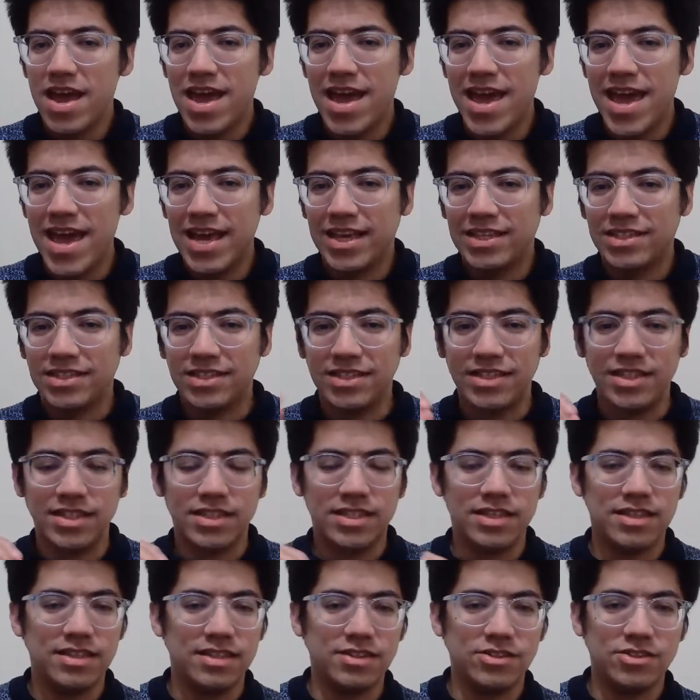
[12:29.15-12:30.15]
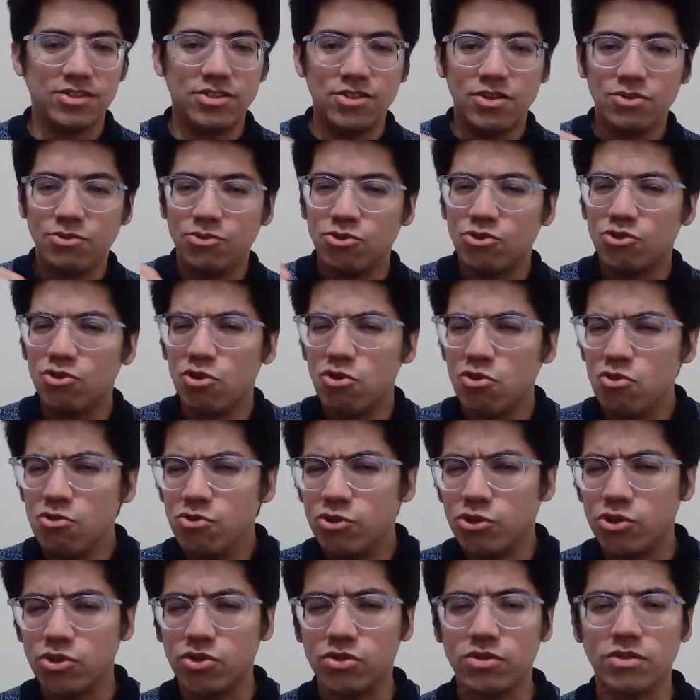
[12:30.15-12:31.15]
exit, there's no
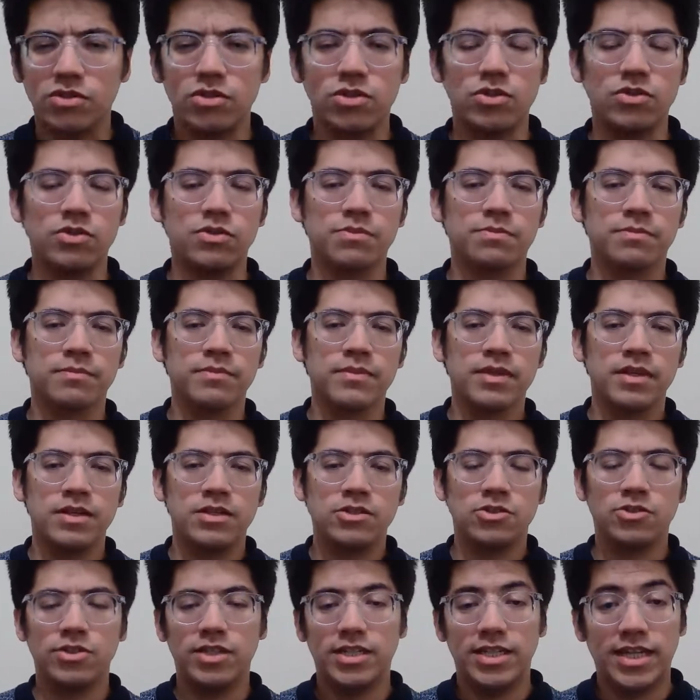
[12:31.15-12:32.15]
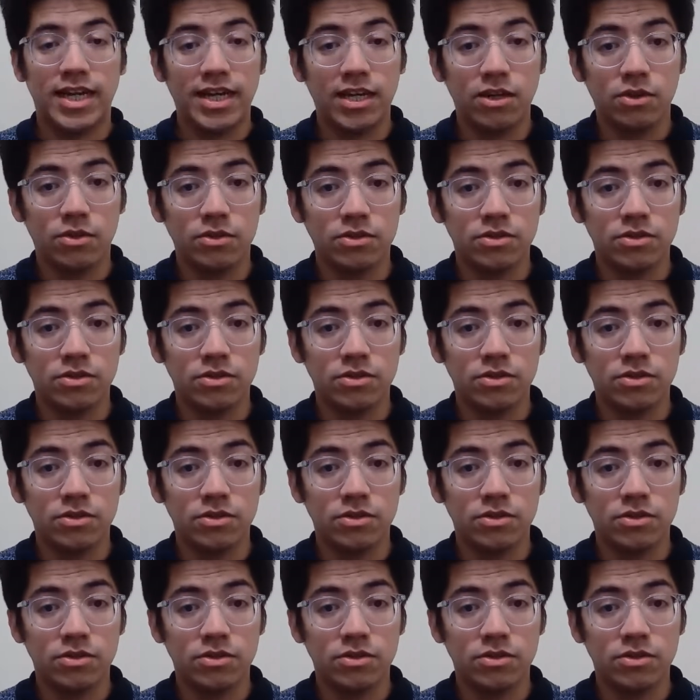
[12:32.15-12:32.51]
solution to the dialogue.